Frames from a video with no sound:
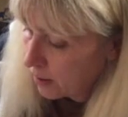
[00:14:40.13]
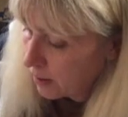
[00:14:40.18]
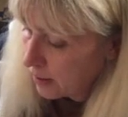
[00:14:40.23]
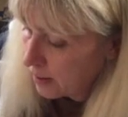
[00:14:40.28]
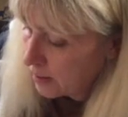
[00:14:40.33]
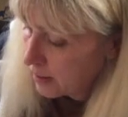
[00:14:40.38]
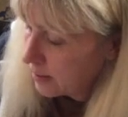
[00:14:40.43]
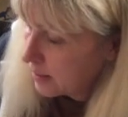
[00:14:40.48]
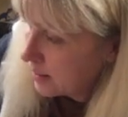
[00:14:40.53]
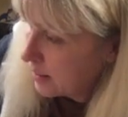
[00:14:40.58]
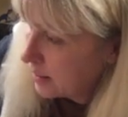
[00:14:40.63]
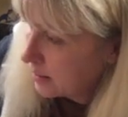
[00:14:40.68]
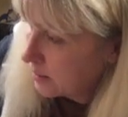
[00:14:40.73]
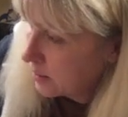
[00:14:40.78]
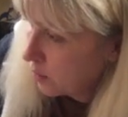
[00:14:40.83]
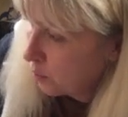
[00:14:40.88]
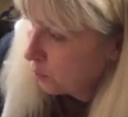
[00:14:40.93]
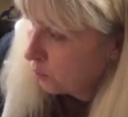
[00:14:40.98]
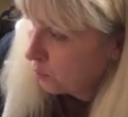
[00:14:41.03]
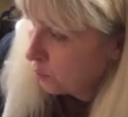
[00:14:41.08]
And then this
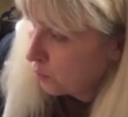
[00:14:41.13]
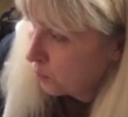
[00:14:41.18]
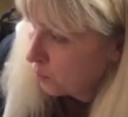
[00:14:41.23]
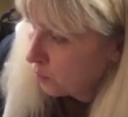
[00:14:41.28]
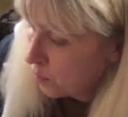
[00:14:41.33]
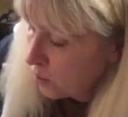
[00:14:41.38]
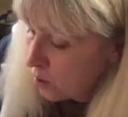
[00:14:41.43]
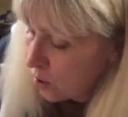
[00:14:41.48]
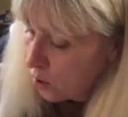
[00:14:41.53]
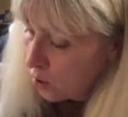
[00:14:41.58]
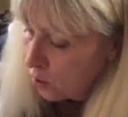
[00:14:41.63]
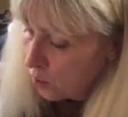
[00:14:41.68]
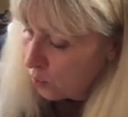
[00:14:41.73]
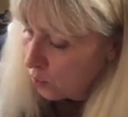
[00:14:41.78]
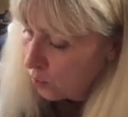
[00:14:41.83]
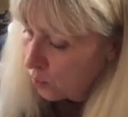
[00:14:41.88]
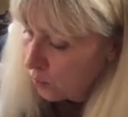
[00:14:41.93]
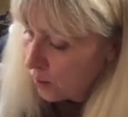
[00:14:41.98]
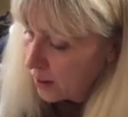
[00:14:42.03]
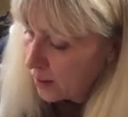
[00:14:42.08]
oval
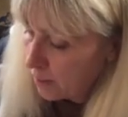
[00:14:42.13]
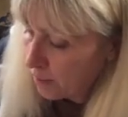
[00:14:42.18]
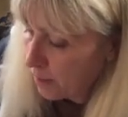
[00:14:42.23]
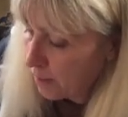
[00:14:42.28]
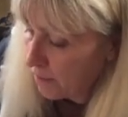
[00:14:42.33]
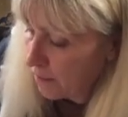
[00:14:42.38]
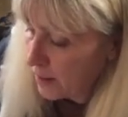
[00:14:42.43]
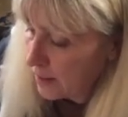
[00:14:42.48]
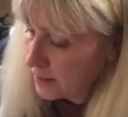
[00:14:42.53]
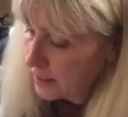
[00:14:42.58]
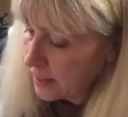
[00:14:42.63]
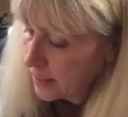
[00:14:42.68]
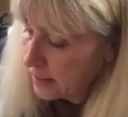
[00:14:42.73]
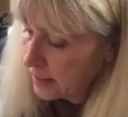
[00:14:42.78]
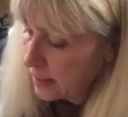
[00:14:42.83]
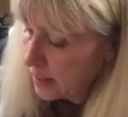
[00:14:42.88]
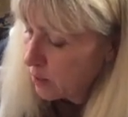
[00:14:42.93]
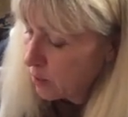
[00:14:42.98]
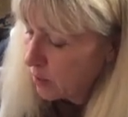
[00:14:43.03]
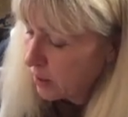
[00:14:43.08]
right above the
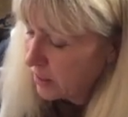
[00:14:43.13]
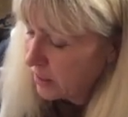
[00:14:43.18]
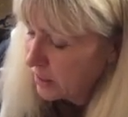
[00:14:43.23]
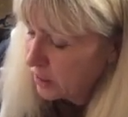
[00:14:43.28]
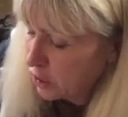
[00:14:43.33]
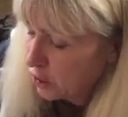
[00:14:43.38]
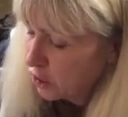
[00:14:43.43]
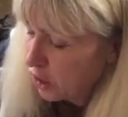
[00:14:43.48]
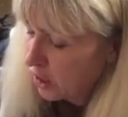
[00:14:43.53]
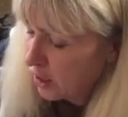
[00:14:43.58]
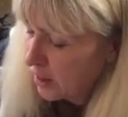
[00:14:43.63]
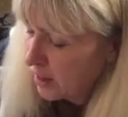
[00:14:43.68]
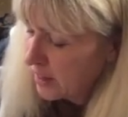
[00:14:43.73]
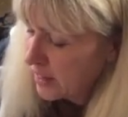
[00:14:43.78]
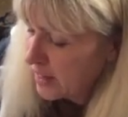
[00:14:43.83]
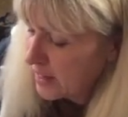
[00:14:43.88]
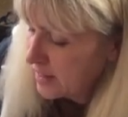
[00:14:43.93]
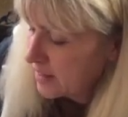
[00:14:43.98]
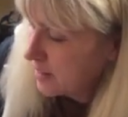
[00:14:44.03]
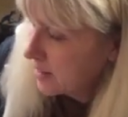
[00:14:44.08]
denty where his
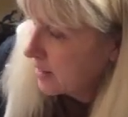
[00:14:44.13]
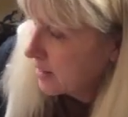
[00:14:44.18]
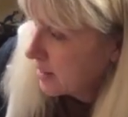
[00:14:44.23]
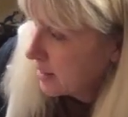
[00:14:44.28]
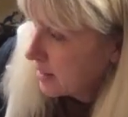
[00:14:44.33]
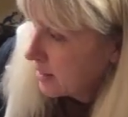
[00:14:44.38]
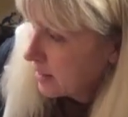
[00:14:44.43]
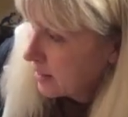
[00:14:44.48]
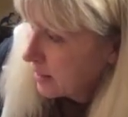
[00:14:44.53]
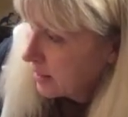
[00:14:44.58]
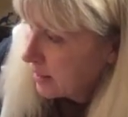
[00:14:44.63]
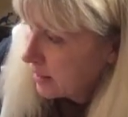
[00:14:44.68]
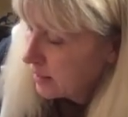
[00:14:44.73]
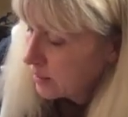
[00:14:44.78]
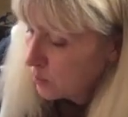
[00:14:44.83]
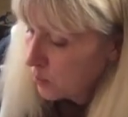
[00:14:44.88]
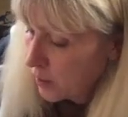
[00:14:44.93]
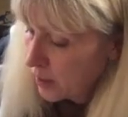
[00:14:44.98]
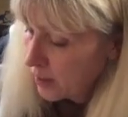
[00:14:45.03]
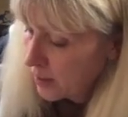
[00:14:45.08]
jaw is
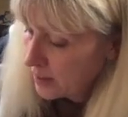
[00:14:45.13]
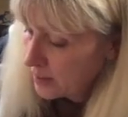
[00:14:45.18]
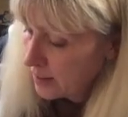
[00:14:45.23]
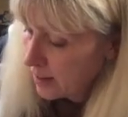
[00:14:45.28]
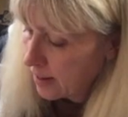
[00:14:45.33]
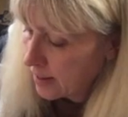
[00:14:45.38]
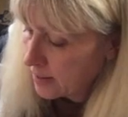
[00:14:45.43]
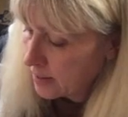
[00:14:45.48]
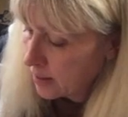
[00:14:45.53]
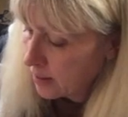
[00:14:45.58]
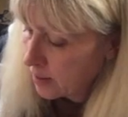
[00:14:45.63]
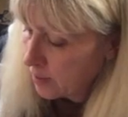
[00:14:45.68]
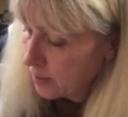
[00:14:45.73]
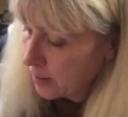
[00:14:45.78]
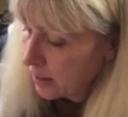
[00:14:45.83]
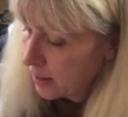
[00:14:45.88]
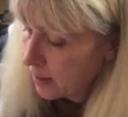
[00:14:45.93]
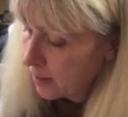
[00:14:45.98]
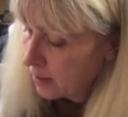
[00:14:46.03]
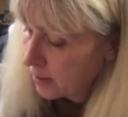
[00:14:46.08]
where his eye is going to
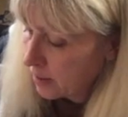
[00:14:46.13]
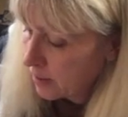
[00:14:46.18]
be.